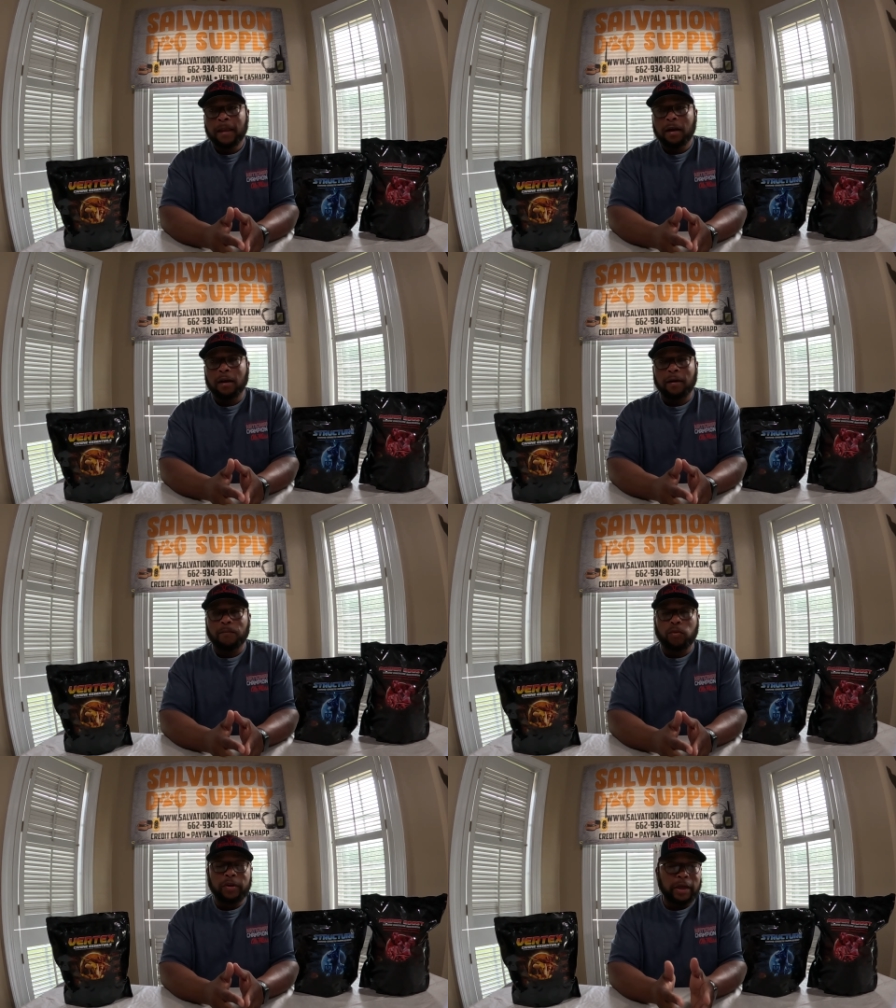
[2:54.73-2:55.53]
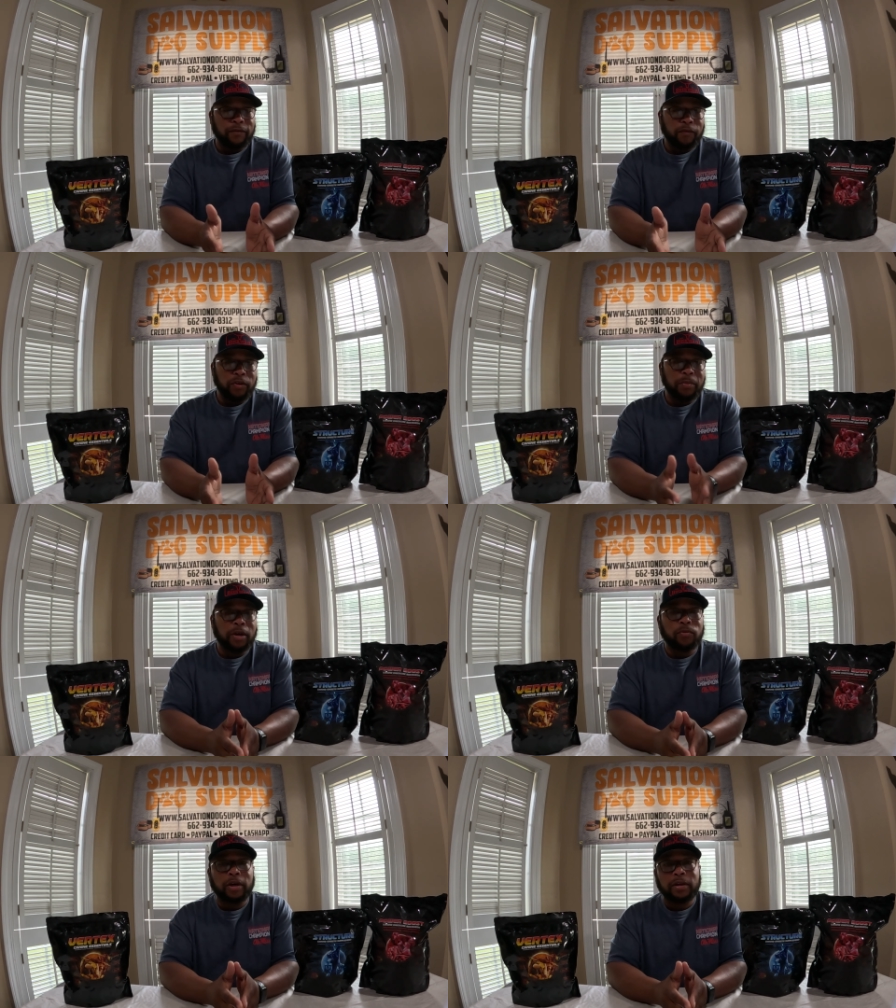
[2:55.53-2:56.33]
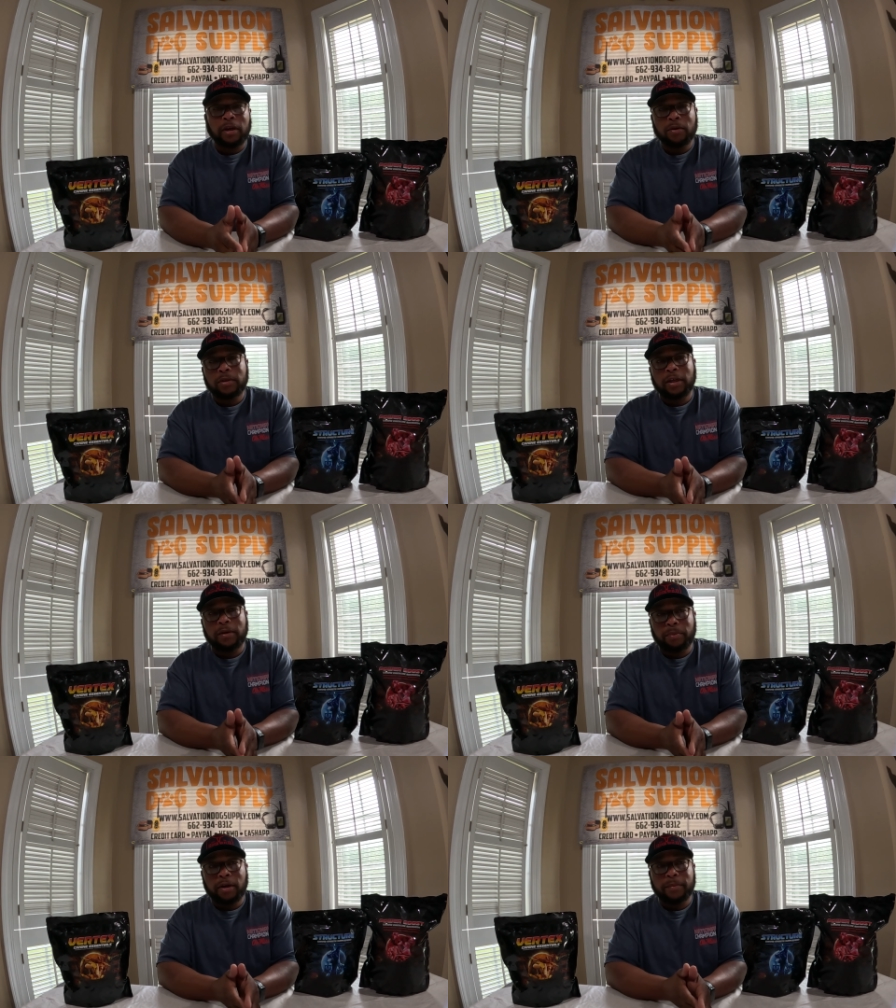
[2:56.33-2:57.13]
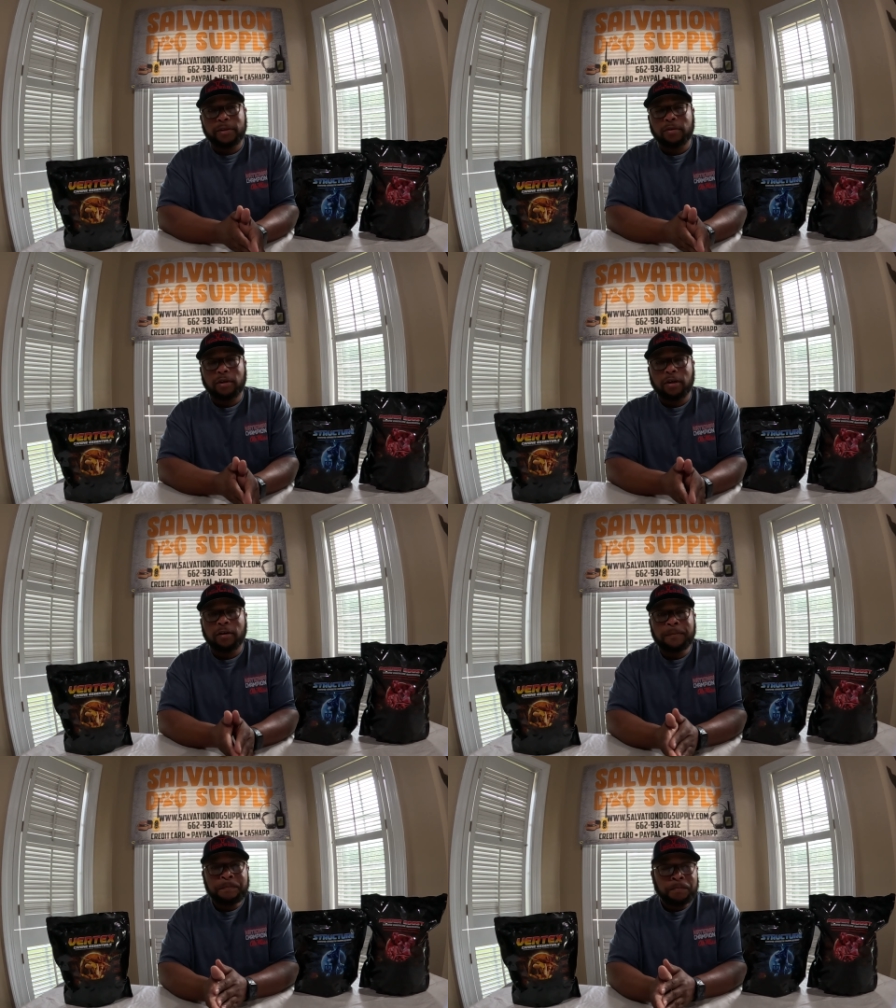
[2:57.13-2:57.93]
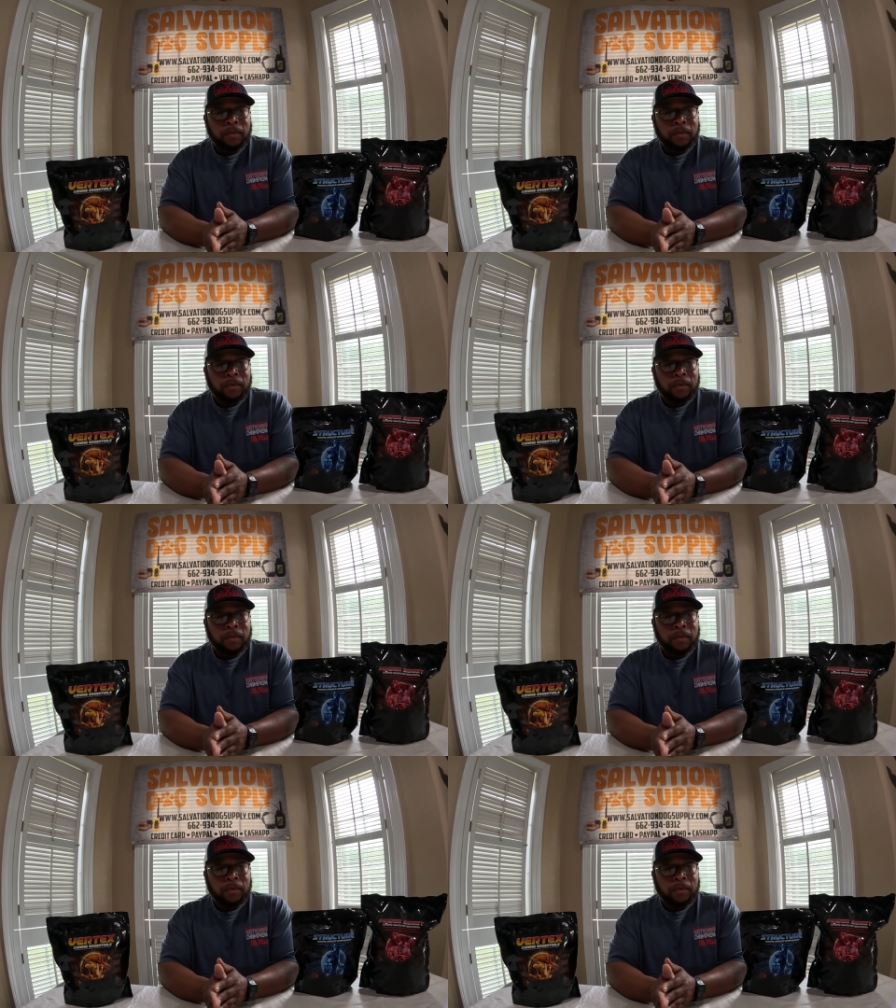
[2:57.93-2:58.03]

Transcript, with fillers: Uh, we have a female right now with eight pups on her,